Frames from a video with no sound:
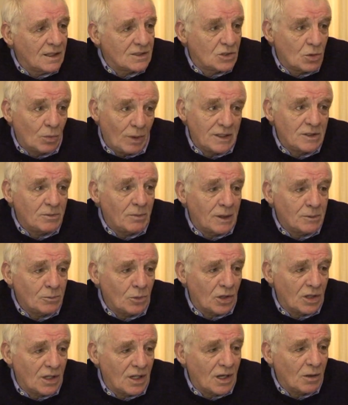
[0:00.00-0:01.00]
that's the way to make
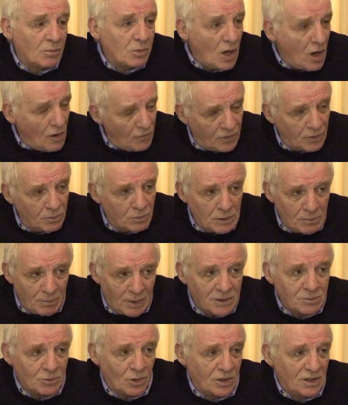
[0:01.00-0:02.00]
money, and I'm confident we'll
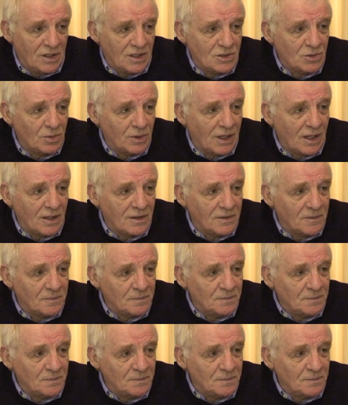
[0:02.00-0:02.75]
make money this weekend.